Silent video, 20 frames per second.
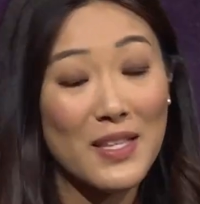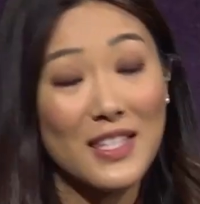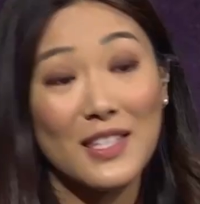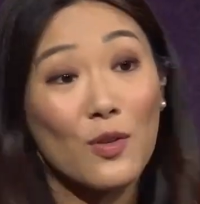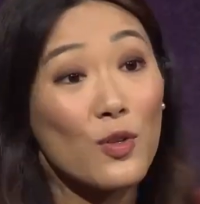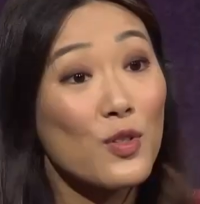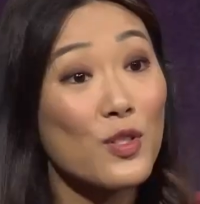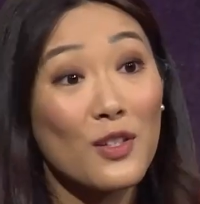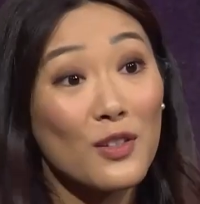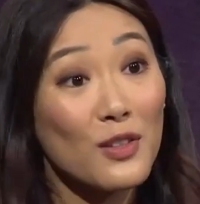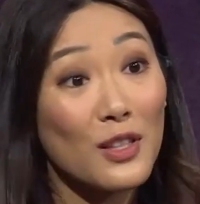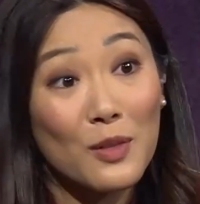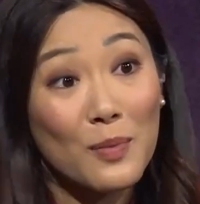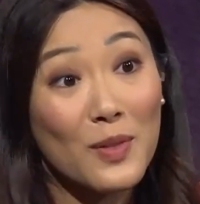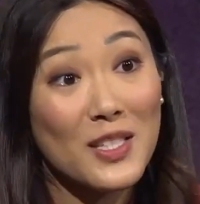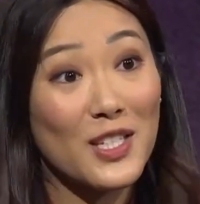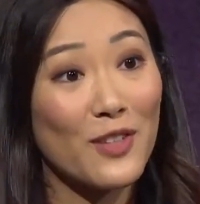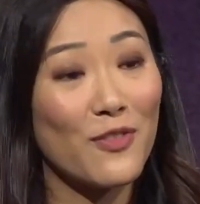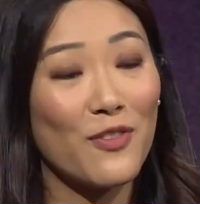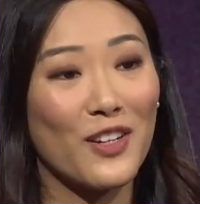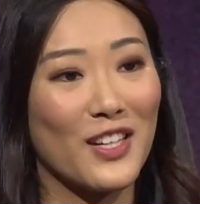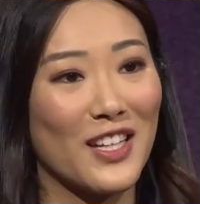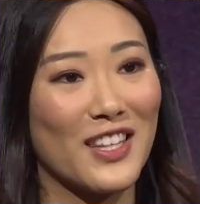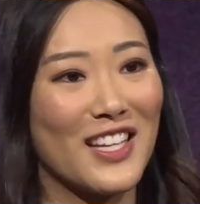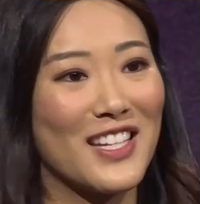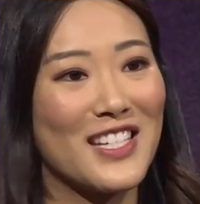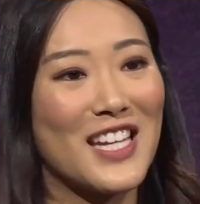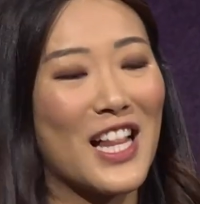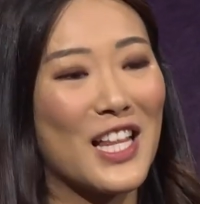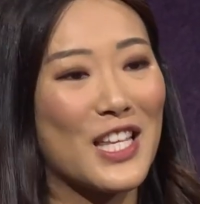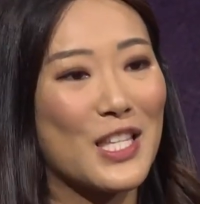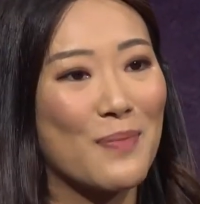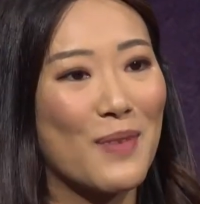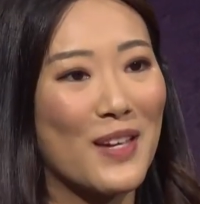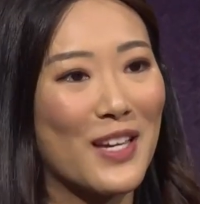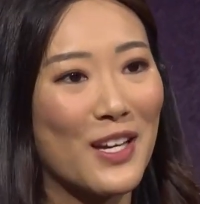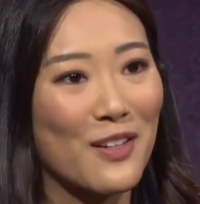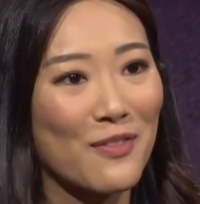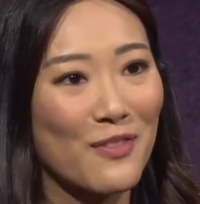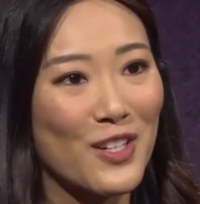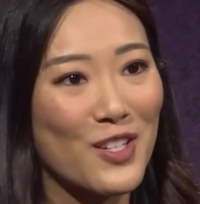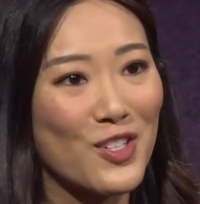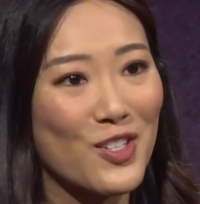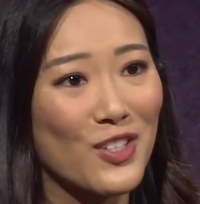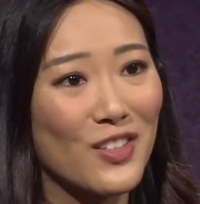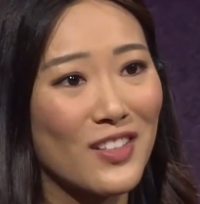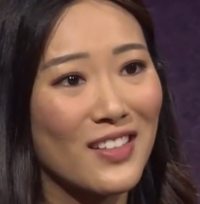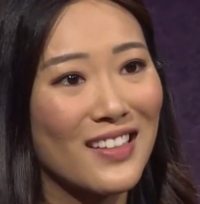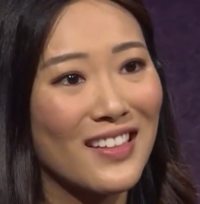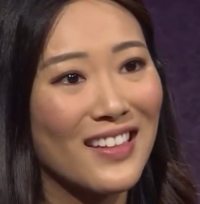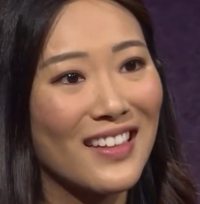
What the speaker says: it's also a little bit different in the Italian-speaking region.